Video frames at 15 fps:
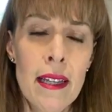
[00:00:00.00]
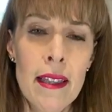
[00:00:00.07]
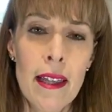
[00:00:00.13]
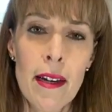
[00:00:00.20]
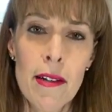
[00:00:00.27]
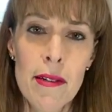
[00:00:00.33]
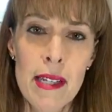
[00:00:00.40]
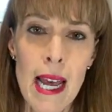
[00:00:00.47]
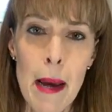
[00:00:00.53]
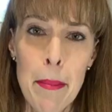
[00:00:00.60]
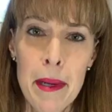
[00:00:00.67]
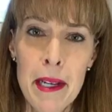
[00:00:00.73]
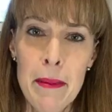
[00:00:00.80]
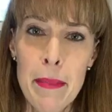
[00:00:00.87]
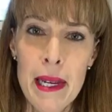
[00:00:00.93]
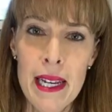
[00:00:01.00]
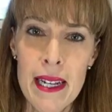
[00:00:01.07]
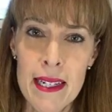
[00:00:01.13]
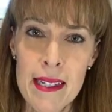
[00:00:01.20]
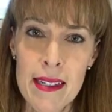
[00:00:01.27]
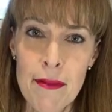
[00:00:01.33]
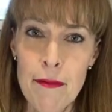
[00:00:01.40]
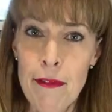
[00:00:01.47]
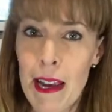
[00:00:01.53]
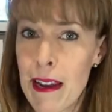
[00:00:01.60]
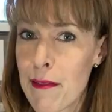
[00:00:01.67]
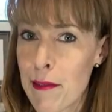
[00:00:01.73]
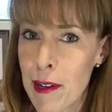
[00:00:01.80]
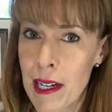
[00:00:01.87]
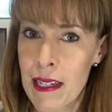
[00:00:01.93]
Those happen to be some
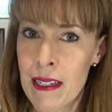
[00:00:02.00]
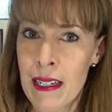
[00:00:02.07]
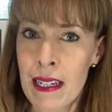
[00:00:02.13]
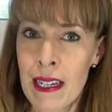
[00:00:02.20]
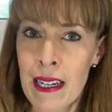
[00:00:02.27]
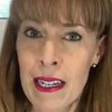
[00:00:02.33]
favorite